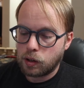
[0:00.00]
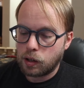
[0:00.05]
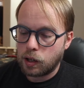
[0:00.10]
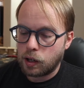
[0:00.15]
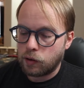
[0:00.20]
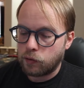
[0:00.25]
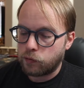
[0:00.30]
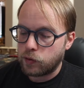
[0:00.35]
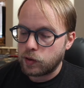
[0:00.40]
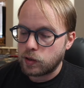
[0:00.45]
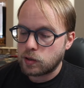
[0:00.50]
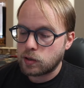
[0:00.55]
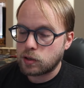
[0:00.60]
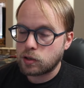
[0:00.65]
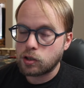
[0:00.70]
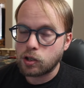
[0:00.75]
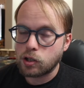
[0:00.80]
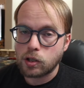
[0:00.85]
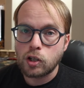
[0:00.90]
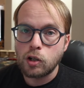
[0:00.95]
If it's
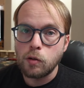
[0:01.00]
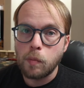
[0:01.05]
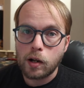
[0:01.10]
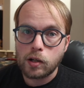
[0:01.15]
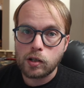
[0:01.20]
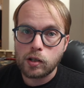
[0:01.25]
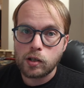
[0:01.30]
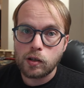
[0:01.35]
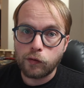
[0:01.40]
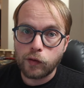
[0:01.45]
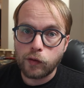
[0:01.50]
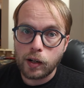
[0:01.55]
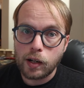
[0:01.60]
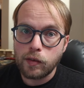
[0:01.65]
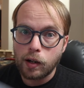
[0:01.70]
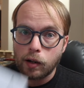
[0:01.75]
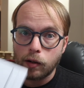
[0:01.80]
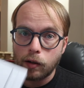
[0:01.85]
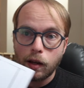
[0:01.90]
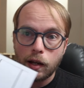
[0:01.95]
just too much to fit in
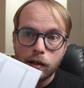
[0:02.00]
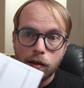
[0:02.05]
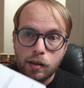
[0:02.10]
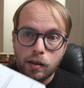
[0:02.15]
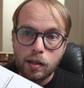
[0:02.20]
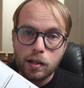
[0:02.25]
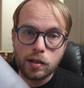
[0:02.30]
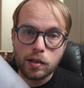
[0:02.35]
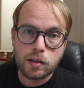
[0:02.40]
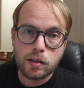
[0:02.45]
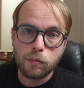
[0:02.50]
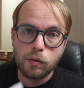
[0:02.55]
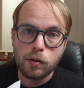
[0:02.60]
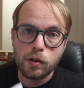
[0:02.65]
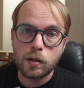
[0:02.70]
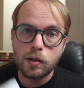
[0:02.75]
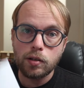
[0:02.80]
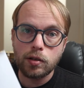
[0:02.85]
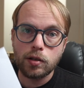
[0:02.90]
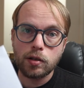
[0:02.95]
there like this, where
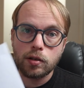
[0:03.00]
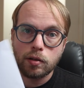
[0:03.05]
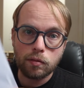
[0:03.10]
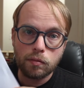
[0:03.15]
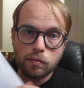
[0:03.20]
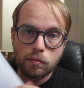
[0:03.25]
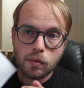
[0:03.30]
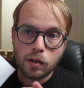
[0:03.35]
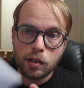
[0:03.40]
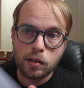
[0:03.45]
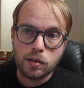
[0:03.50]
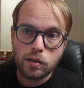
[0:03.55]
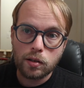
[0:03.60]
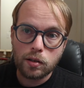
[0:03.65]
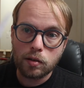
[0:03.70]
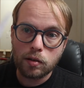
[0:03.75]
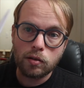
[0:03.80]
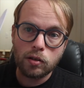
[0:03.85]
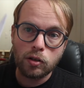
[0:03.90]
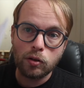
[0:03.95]
it's
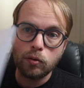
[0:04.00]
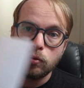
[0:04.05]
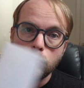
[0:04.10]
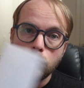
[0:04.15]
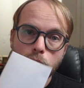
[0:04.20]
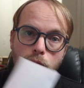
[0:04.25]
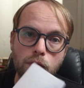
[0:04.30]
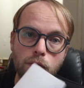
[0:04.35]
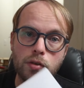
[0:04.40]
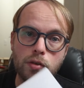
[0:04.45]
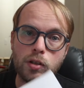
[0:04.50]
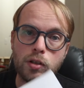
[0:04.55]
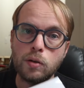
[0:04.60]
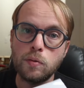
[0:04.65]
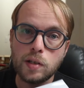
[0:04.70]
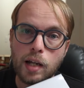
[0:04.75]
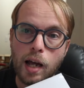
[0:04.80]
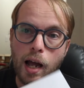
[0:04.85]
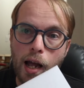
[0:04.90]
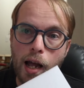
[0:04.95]
two
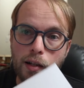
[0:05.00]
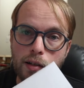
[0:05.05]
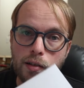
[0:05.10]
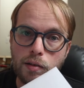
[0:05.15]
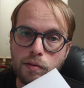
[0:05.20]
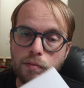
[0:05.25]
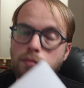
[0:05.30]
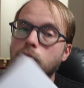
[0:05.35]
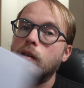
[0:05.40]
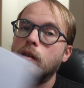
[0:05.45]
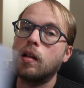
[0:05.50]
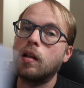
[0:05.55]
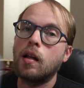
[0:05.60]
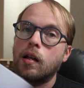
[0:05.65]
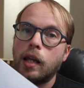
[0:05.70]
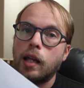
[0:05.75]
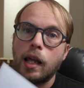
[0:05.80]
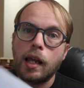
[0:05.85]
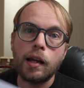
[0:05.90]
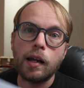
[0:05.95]
stacks,
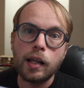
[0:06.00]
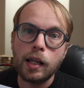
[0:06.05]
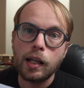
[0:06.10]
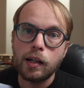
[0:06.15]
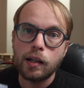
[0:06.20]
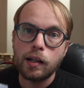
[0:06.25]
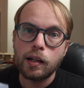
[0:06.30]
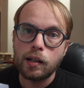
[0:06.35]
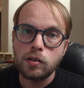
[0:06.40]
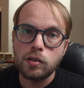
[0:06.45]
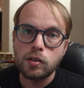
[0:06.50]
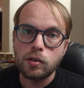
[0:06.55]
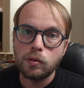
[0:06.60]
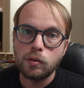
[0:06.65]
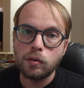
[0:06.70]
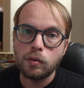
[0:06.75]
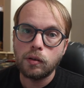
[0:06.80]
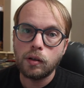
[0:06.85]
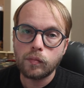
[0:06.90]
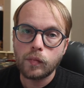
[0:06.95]
can't get it
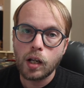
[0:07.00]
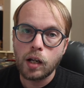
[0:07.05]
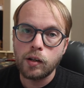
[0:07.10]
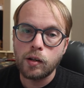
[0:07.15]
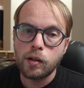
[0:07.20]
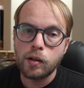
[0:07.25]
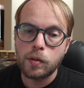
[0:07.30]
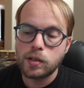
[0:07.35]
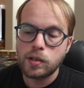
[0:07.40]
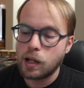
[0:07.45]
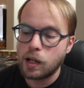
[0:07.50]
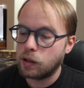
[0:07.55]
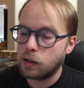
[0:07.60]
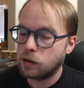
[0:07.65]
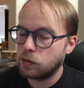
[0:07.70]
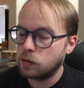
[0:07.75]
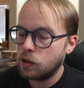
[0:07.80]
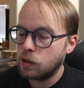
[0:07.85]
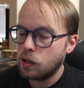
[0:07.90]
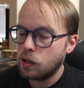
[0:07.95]
into a number 10,